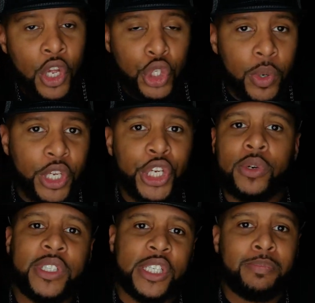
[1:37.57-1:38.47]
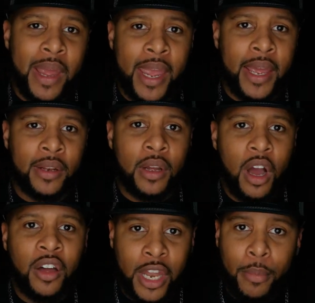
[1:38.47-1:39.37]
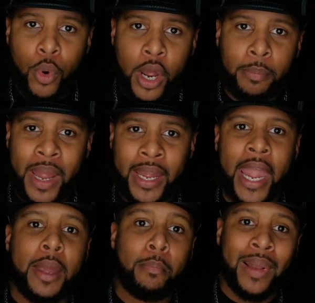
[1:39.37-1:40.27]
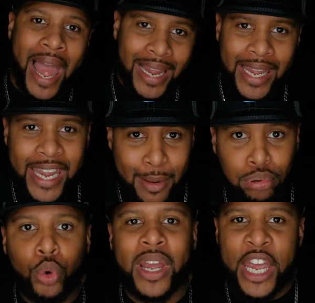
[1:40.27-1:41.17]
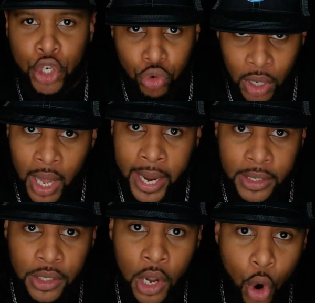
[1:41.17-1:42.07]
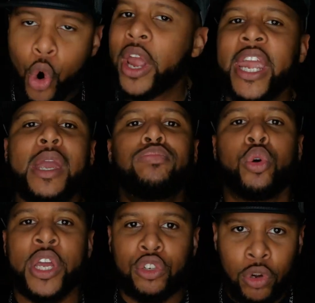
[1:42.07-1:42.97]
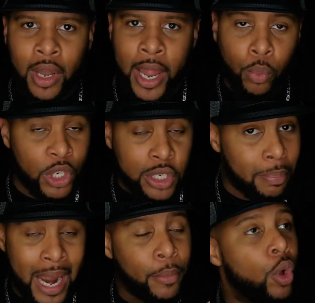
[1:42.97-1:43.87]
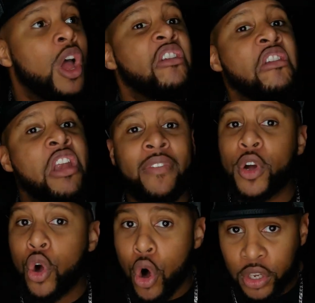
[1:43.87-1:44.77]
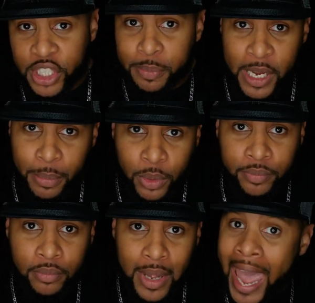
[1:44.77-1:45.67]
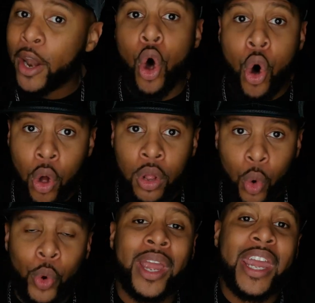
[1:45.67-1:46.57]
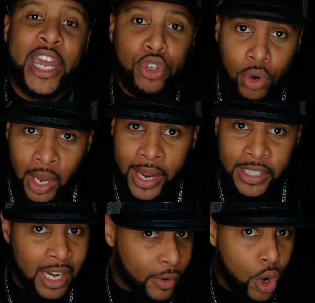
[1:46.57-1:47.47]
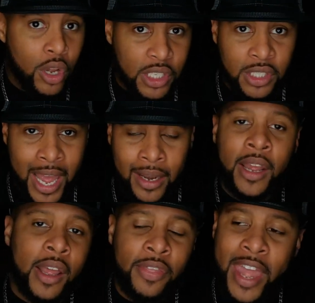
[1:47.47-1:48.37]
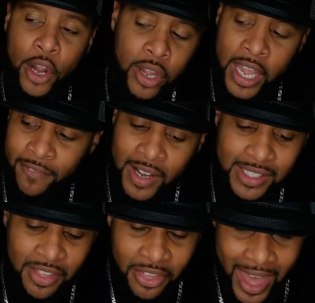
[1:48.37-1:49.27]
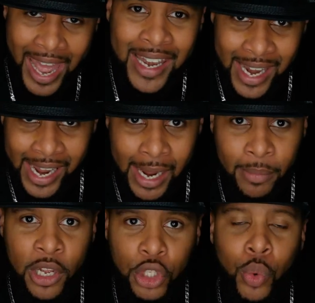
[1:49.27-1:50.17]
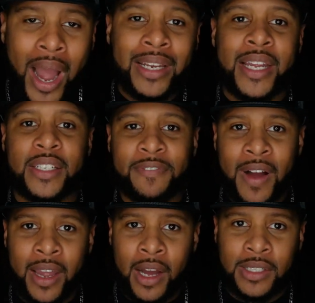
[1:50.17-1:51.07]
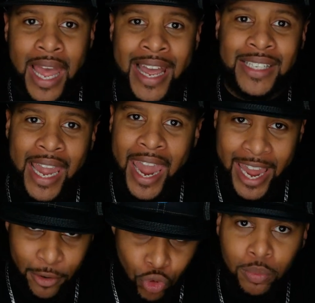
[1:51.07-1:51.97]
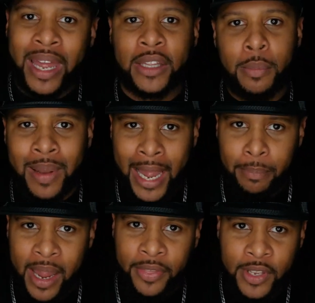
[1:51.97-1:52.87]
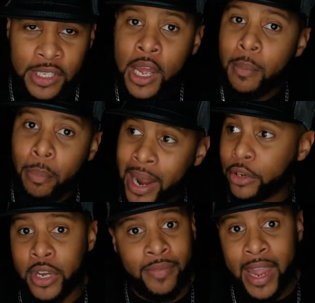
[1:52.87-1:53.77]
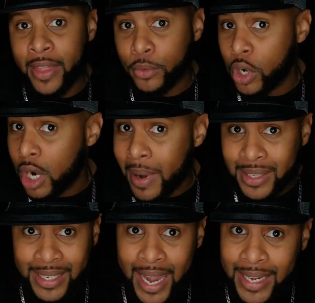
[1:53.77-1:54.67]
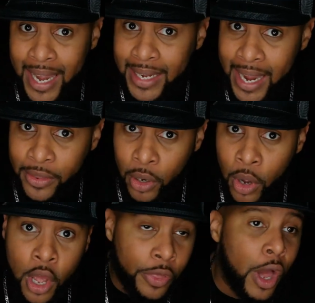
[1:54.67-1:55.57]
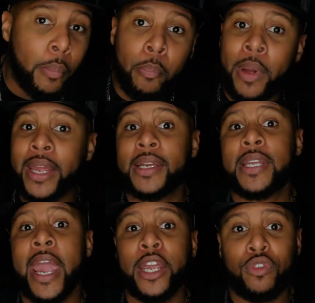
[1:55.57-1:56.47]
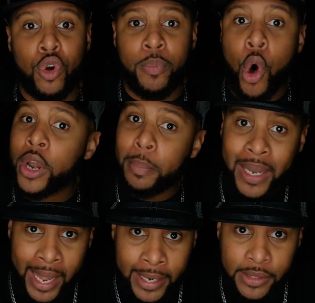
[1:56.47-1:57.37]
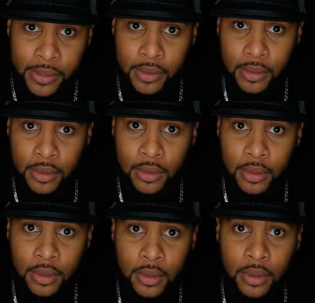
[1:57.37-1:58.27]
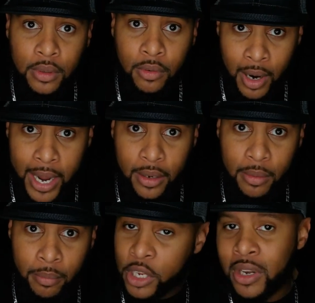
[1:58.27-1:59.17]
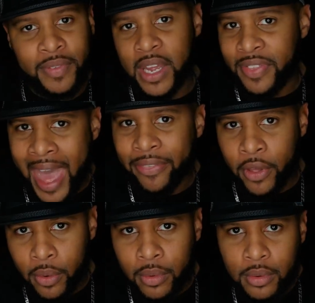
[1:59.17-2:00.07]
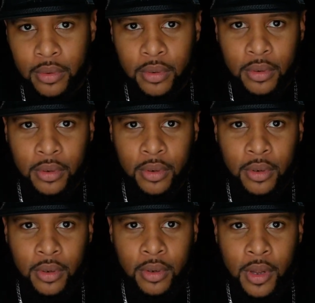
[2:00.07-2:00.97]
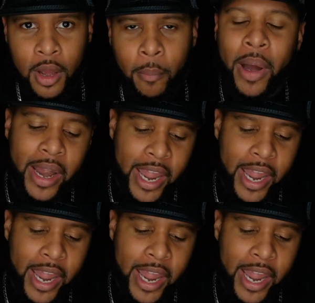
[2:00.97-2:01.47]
to accuse this man of, number one, being a black Hebrew Israelite, or Hebrew Israelite, which the Bible never calls his people at all. We're Israelites. It never calls us that. They give us that name to identify us as a hate group like the Black Panthers. But you never hear them talking about the KKK, though. The biggest hate group on the planet, right? But you never get that, though. But